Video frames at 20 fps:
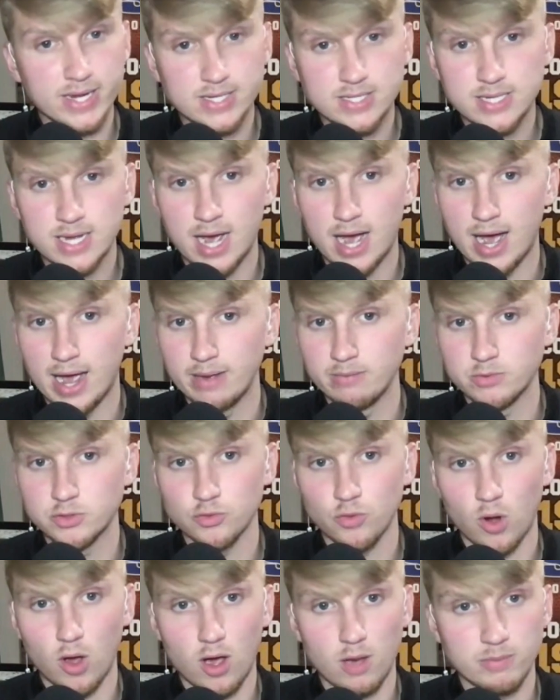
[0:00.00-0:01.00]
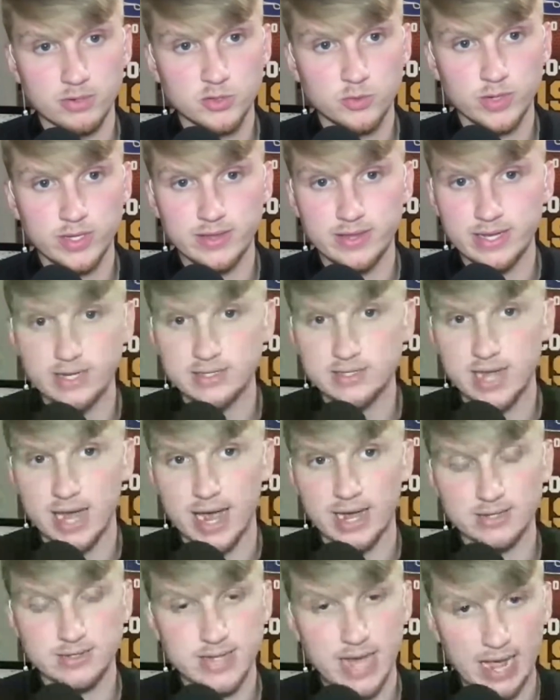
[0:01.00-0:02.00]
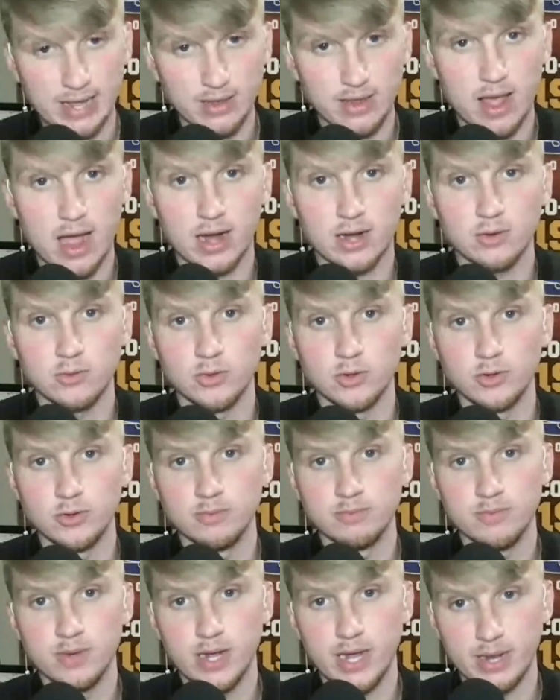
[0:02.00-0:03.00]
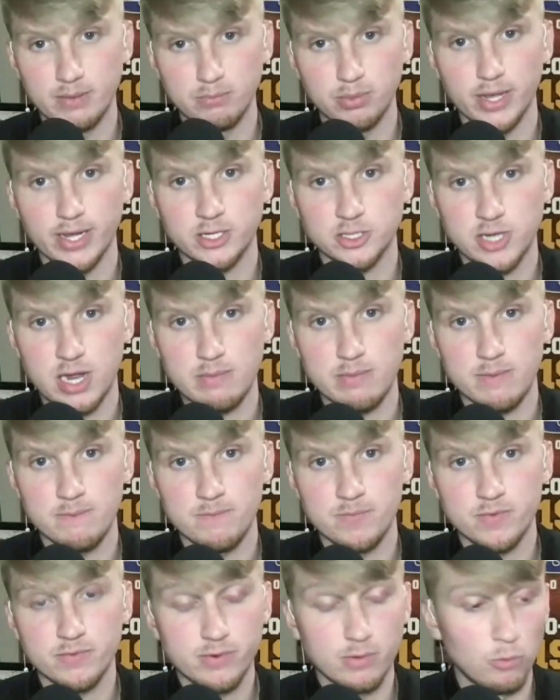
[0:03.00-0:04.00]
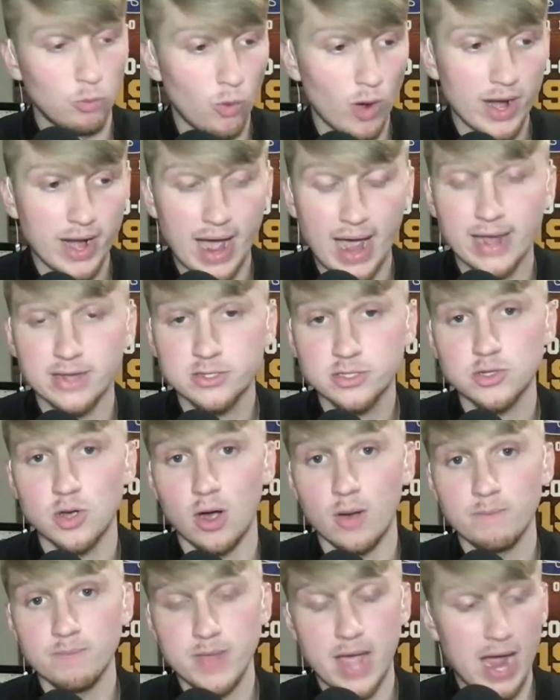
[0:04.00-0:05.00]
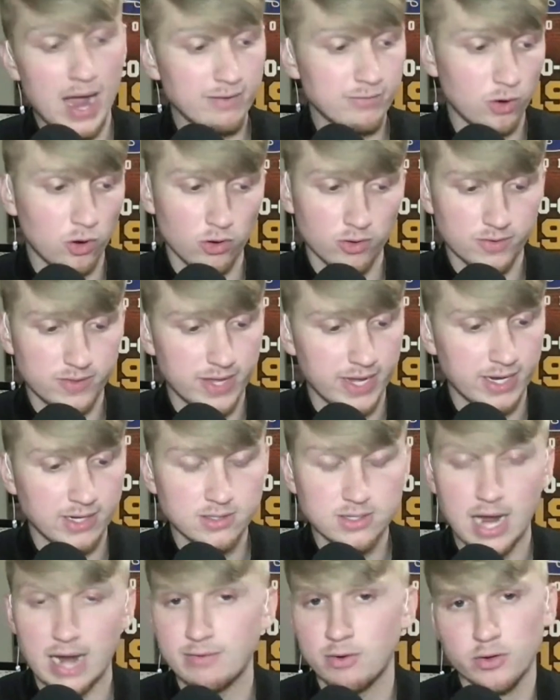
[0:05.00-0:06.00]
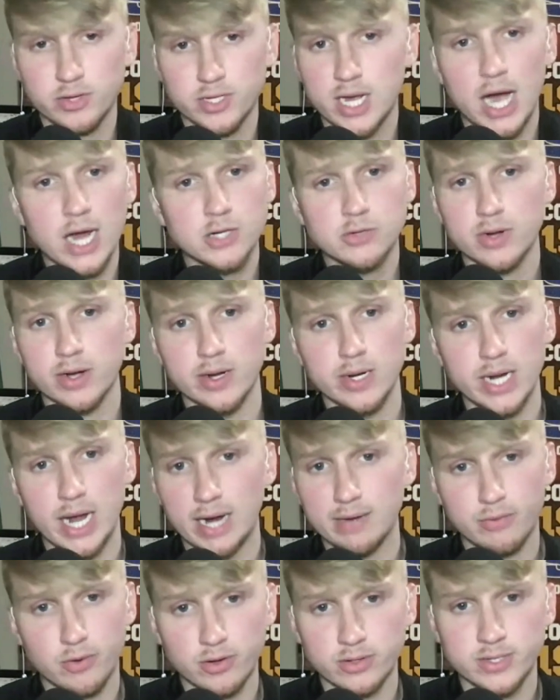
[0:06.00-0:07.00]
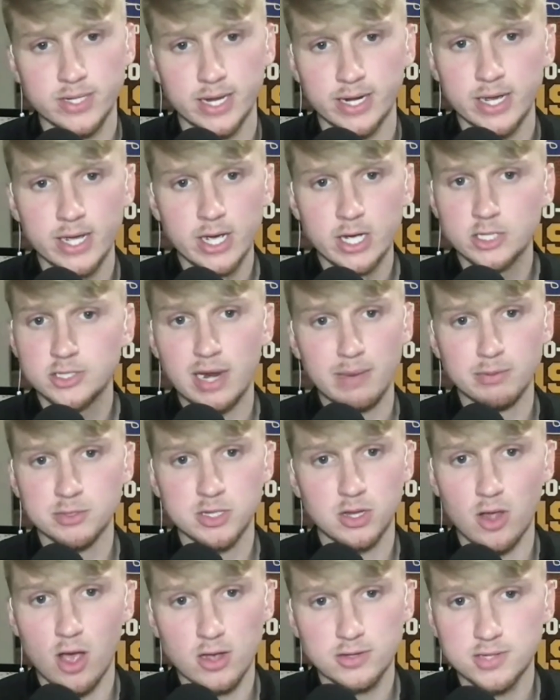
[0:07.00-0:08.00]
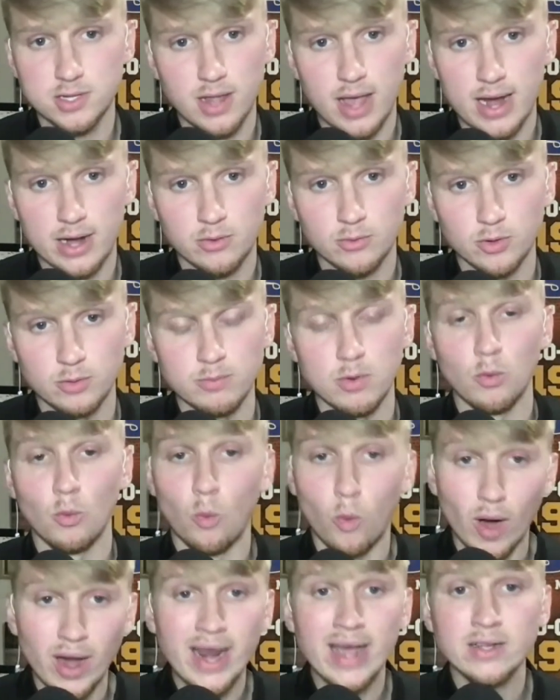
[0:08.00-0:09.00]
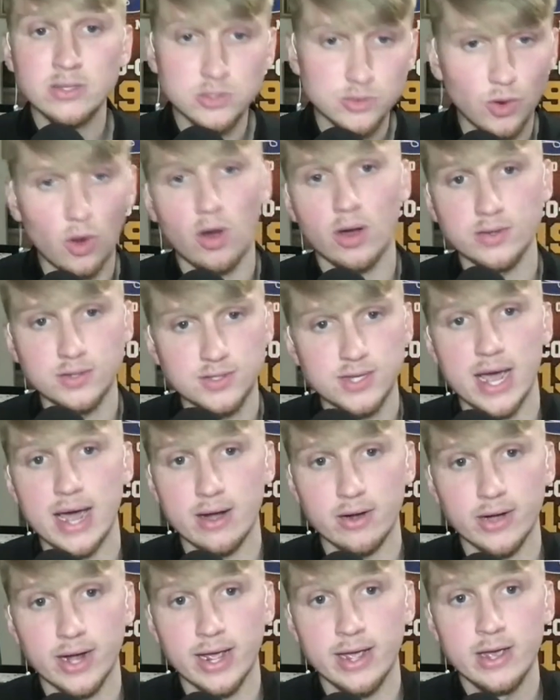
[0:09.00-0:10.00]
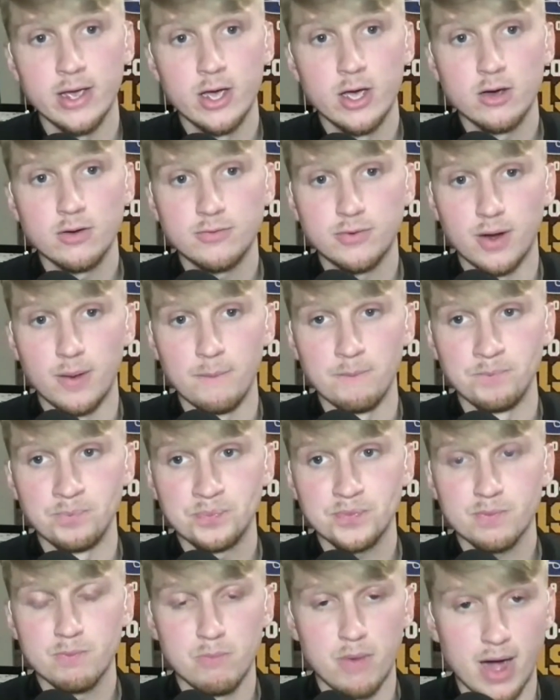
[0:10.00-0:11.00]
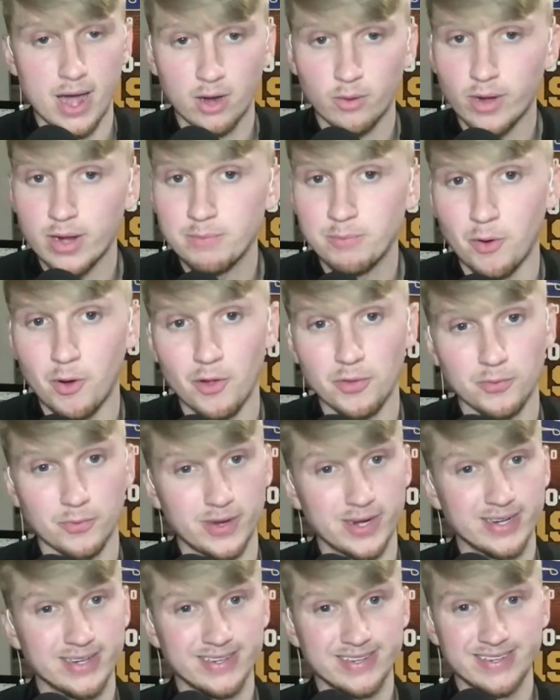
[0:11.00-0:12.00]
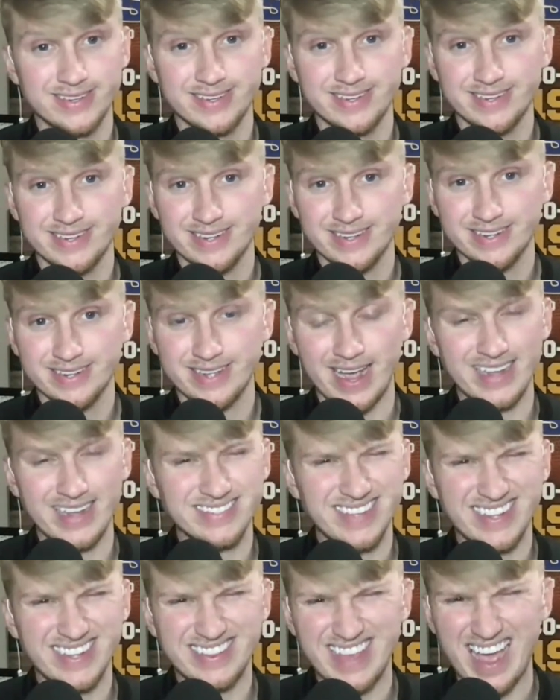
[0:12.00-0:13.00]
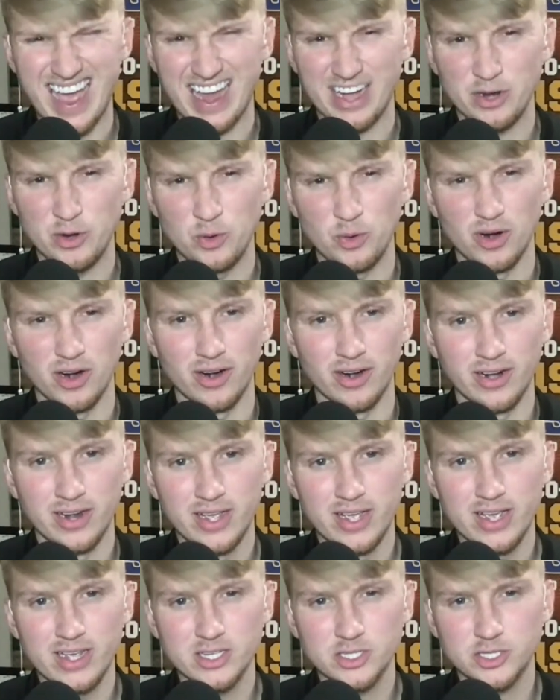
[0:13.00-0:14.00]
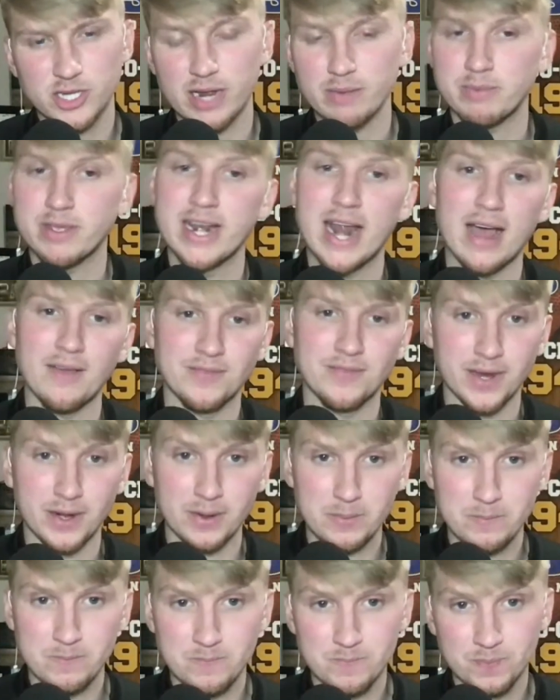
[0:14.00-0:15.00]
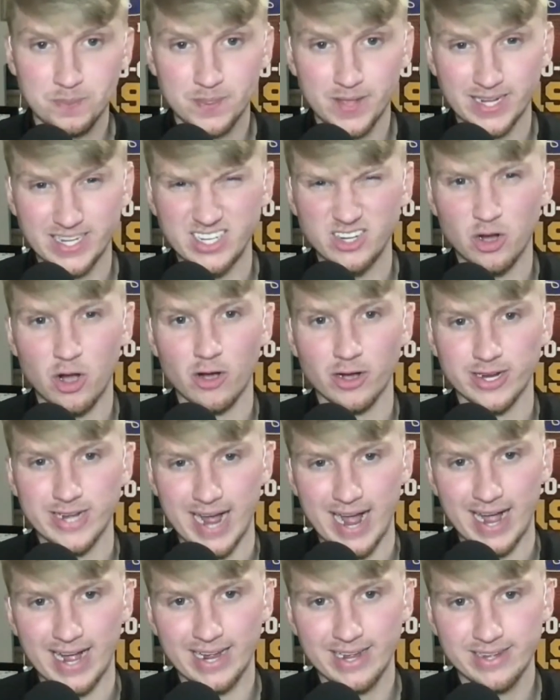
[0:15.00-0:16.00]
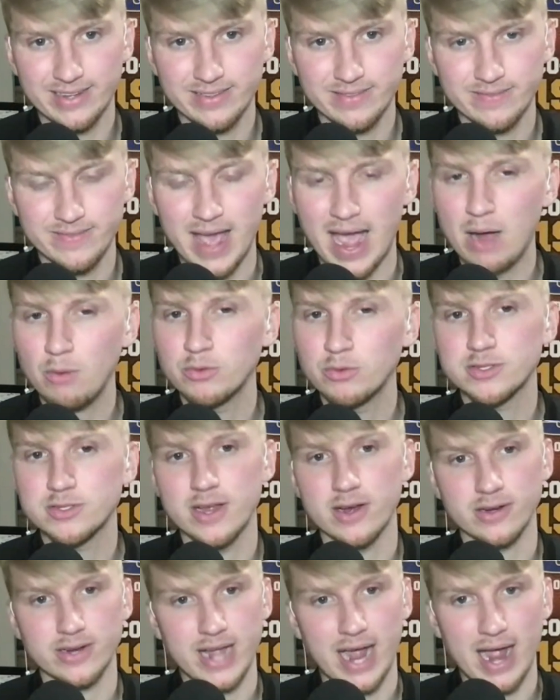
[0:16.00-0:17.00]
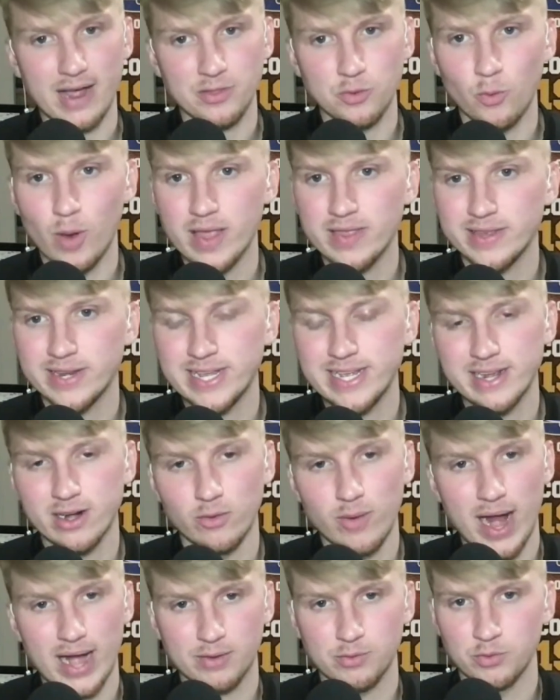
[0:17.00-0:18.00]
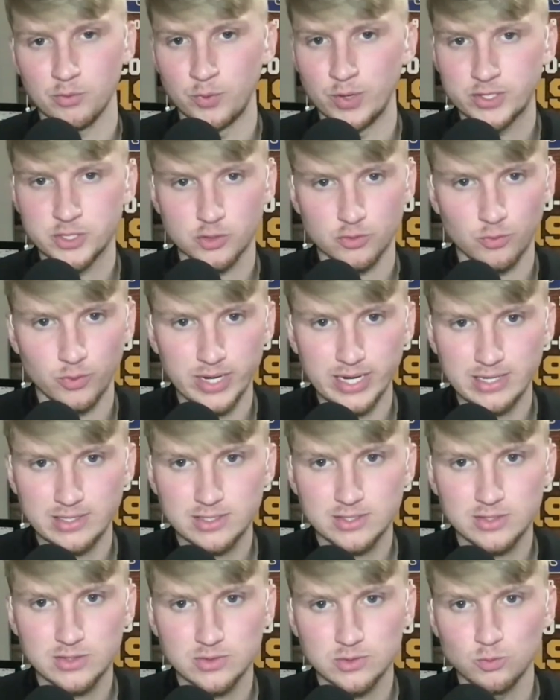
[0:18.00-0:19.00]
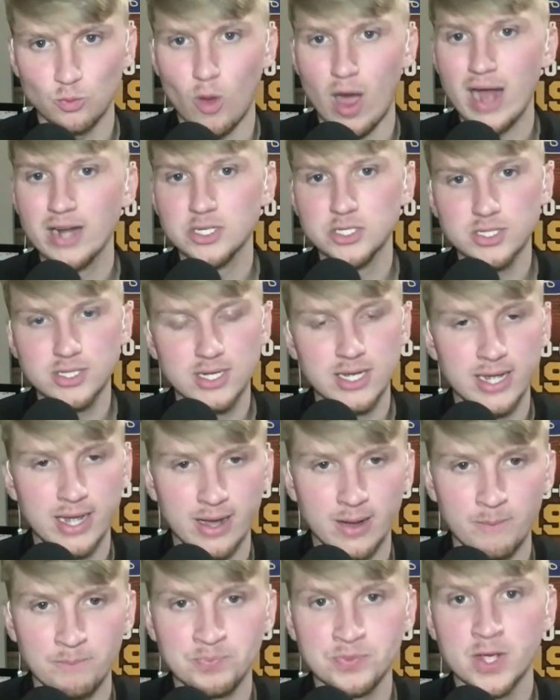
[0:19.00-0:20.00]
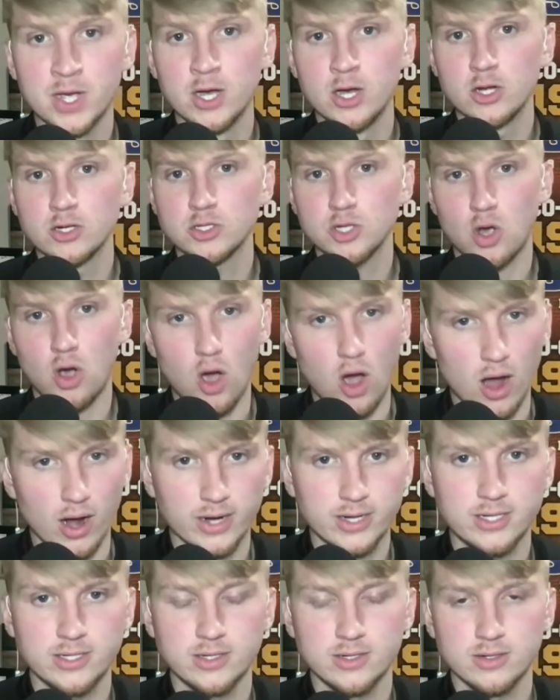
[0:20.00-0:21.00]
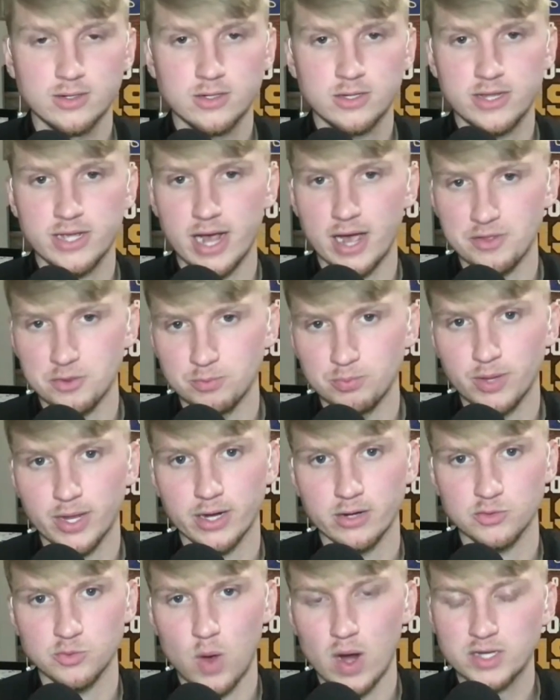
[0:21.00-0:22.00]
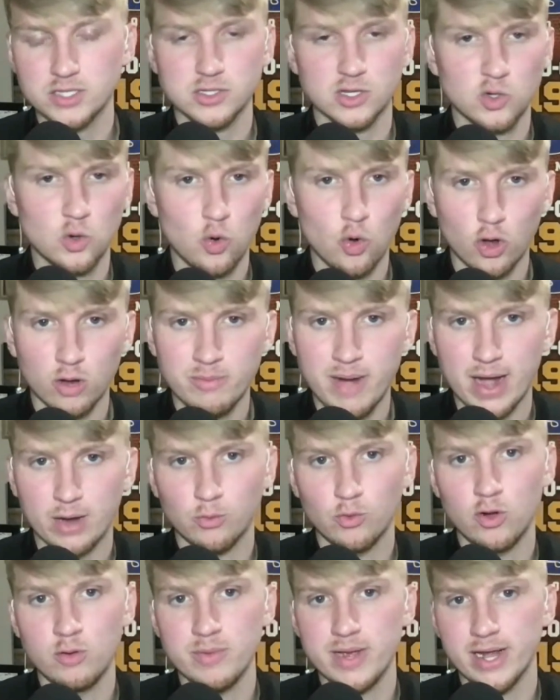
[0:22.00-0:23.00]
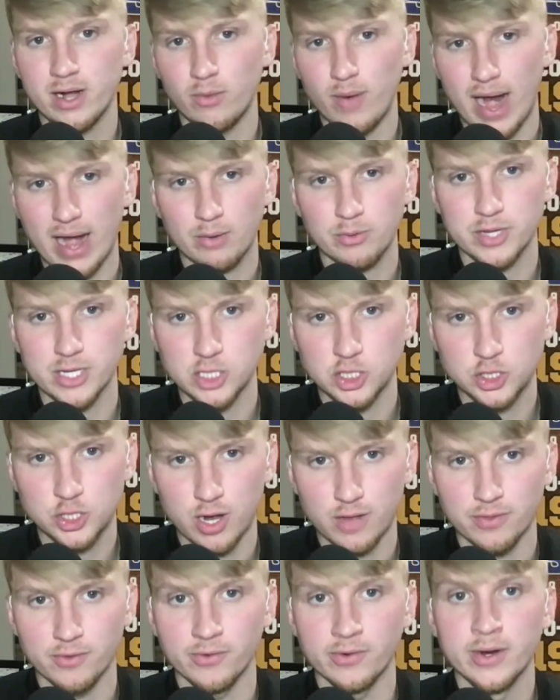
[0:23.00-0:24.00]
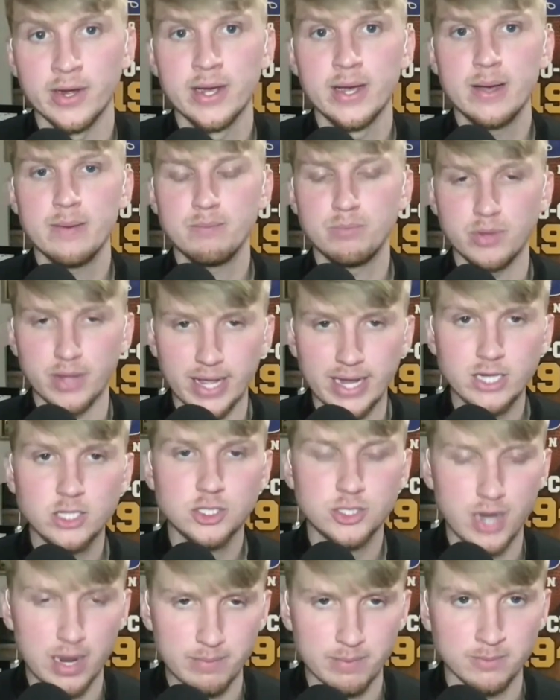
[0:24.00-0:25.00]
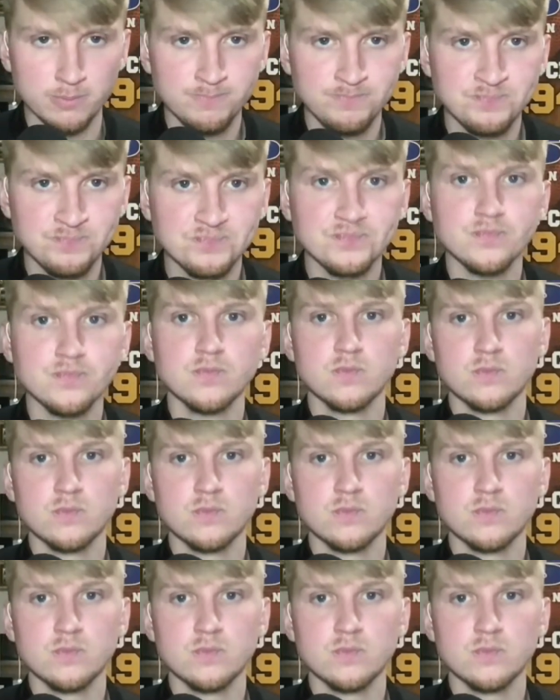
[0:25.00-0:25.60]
big time draw between these guys, that locker room, and Blake Shapen, from what I saw. Now, I've heard things. I've heard the contrary. I've heard that Shapen's lost the locker room, but what I saw on Saturday from Monterey Baldwin, guys like that who are, Shape, get out there. Like, you're our guy. That was their guy. The way that he interacted with Richard Reese, watching him talk to the other players, watching the quarterback room interact with each other, Blake Shapen